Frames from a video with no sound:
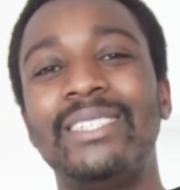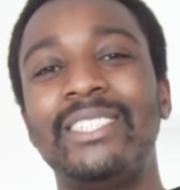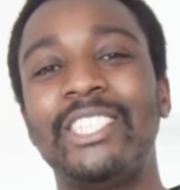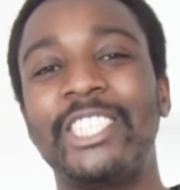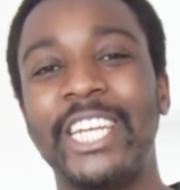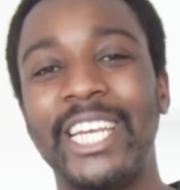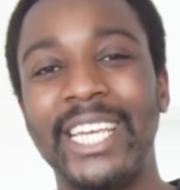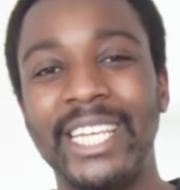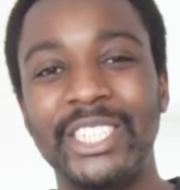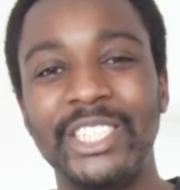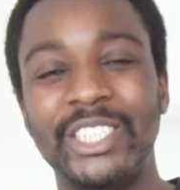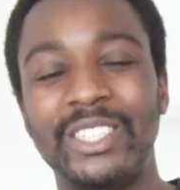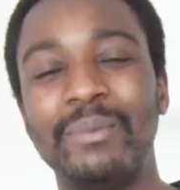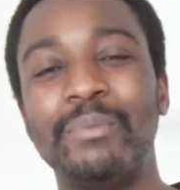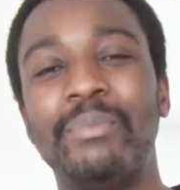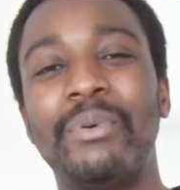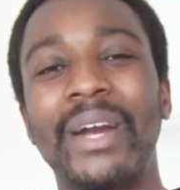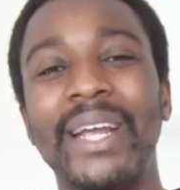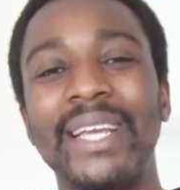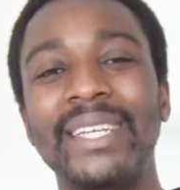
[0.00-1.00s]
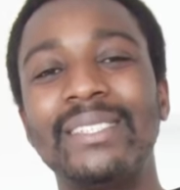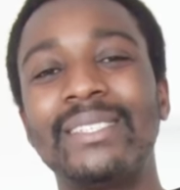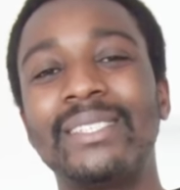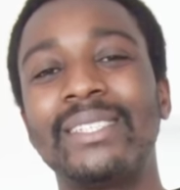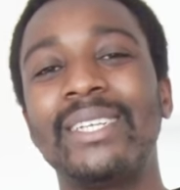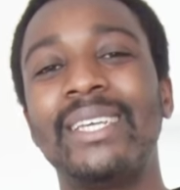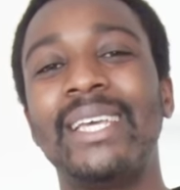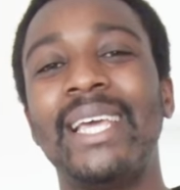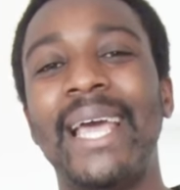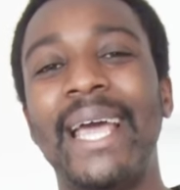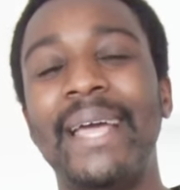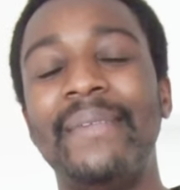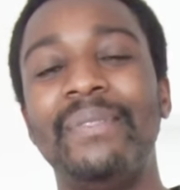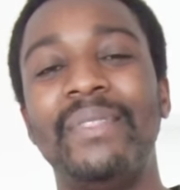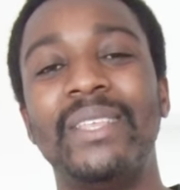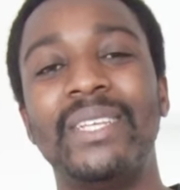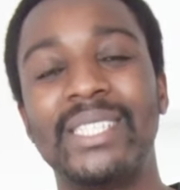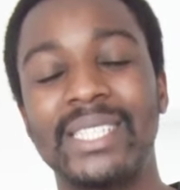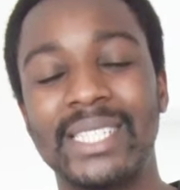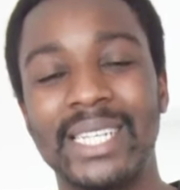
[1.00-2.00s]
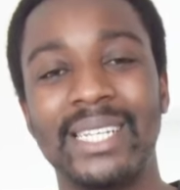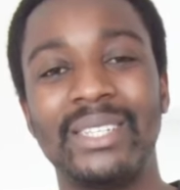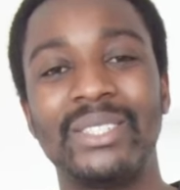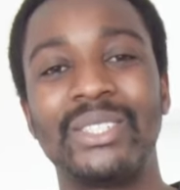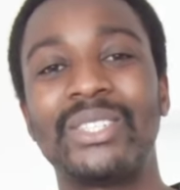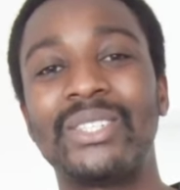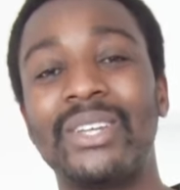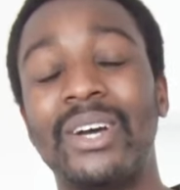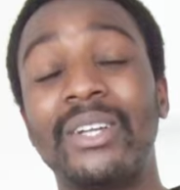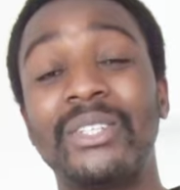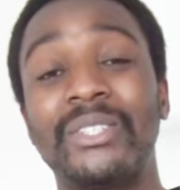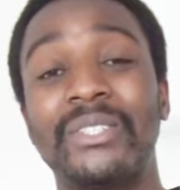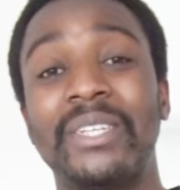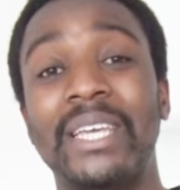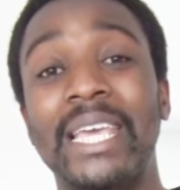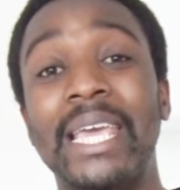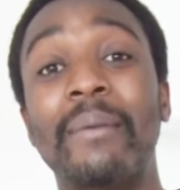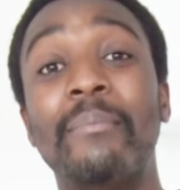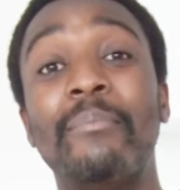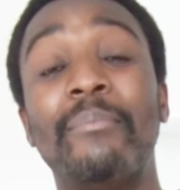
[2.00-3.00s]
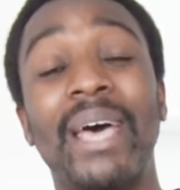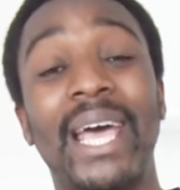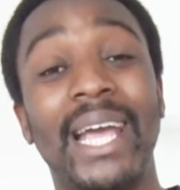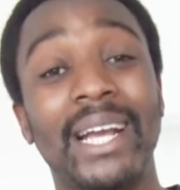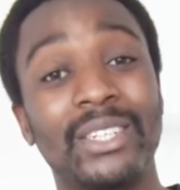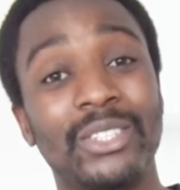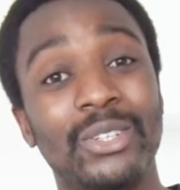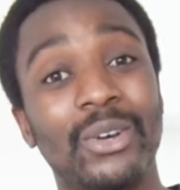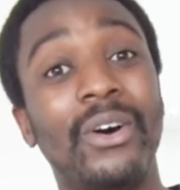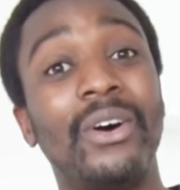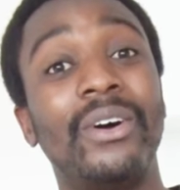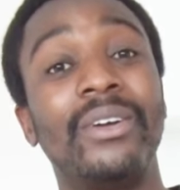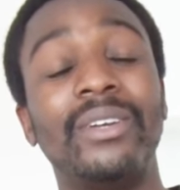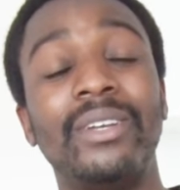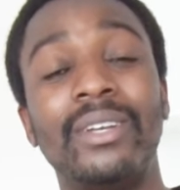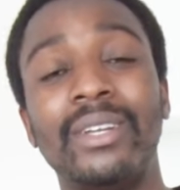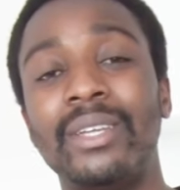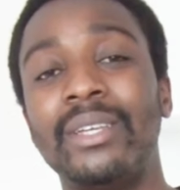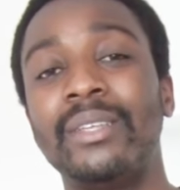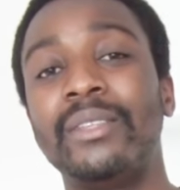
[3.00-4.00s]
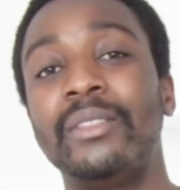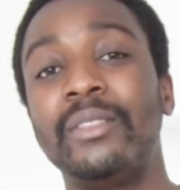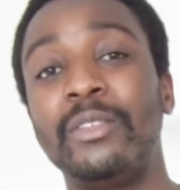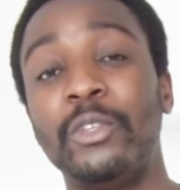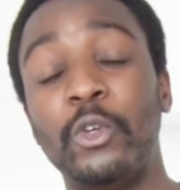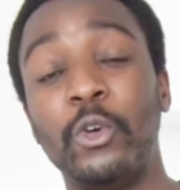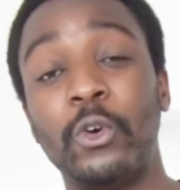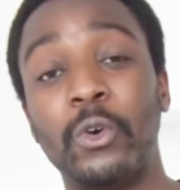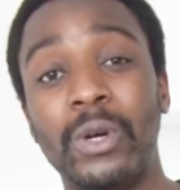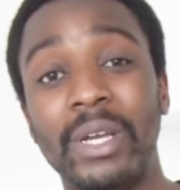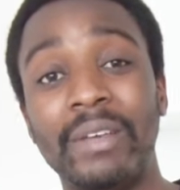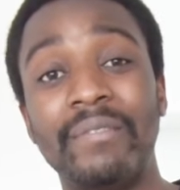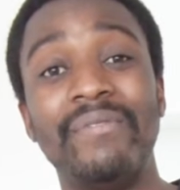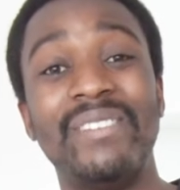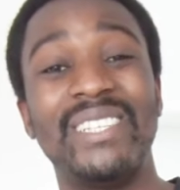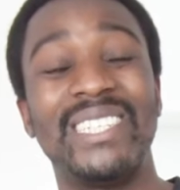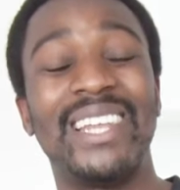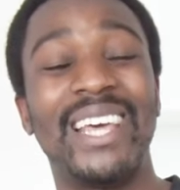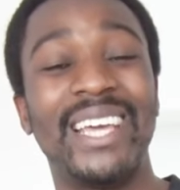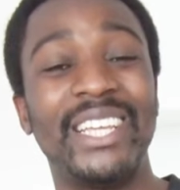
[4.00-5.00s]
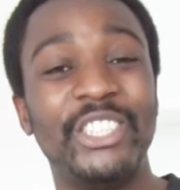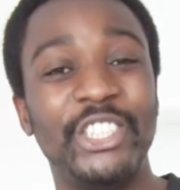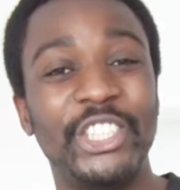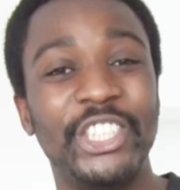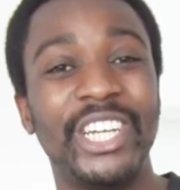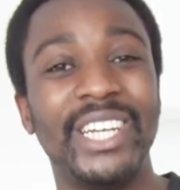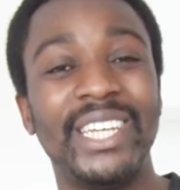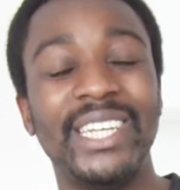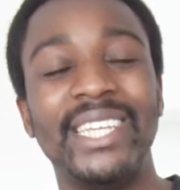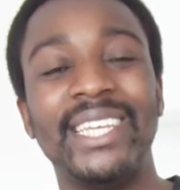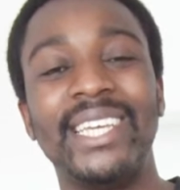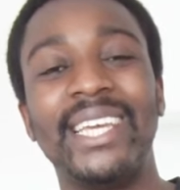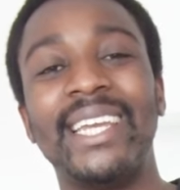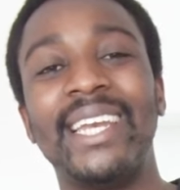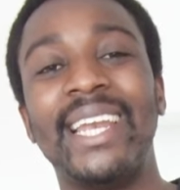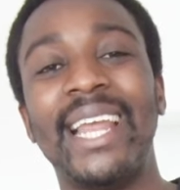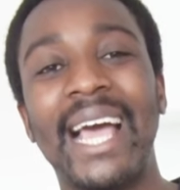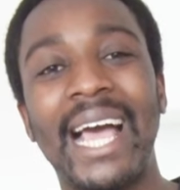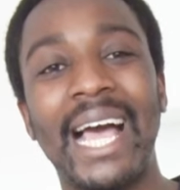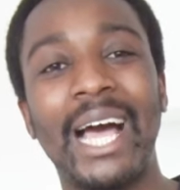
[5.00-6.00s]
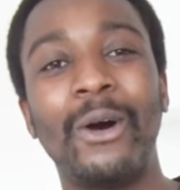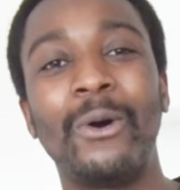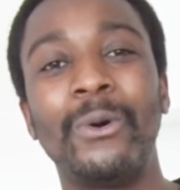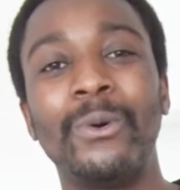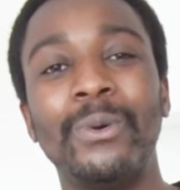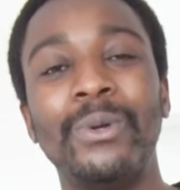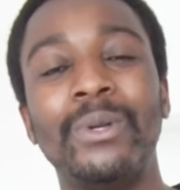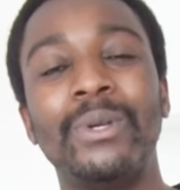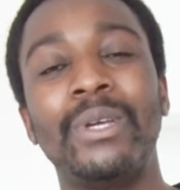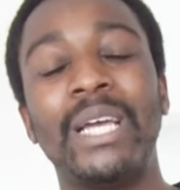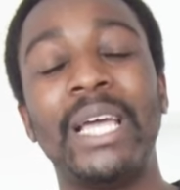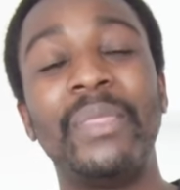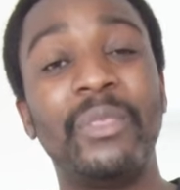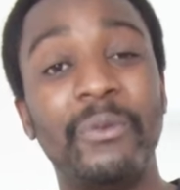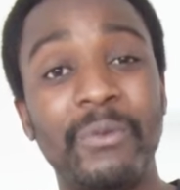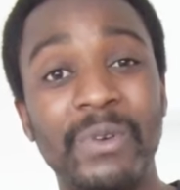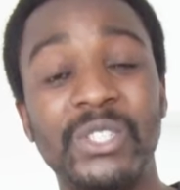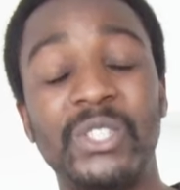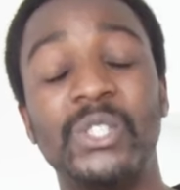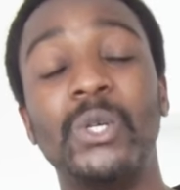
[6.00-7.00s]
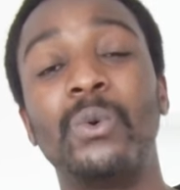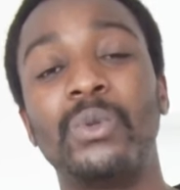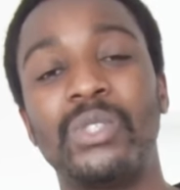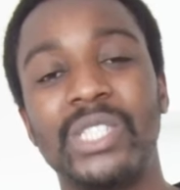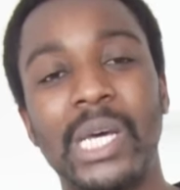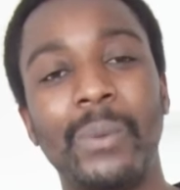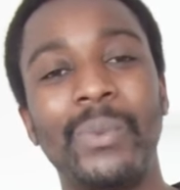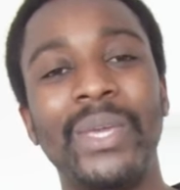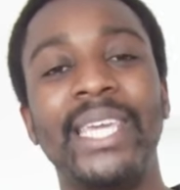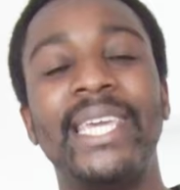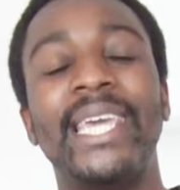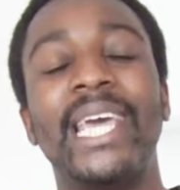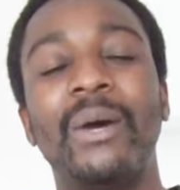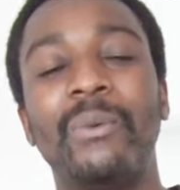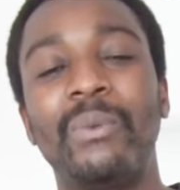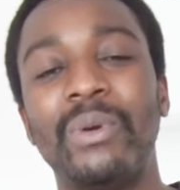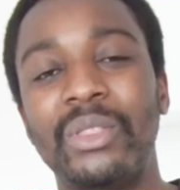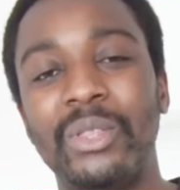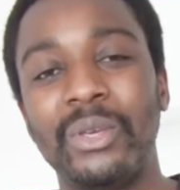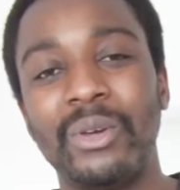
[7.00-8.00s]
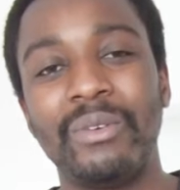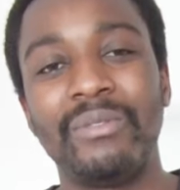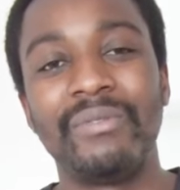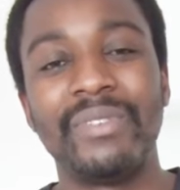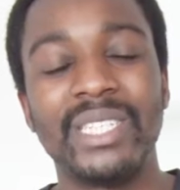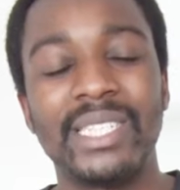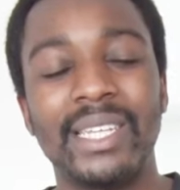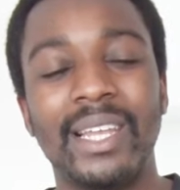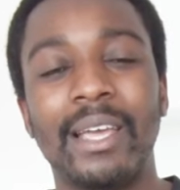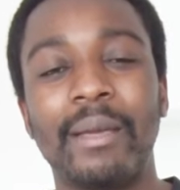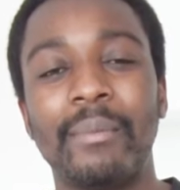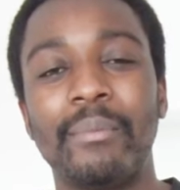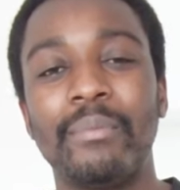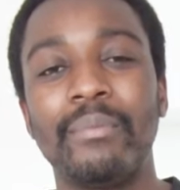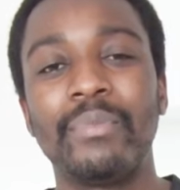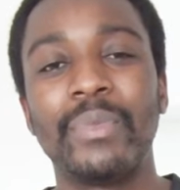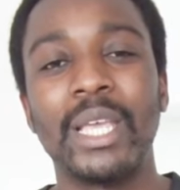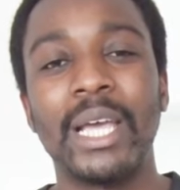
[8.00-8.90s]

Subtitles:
change the brace, and this can start to impact on your Invisalign journey and how and the results that we get with your Invisalign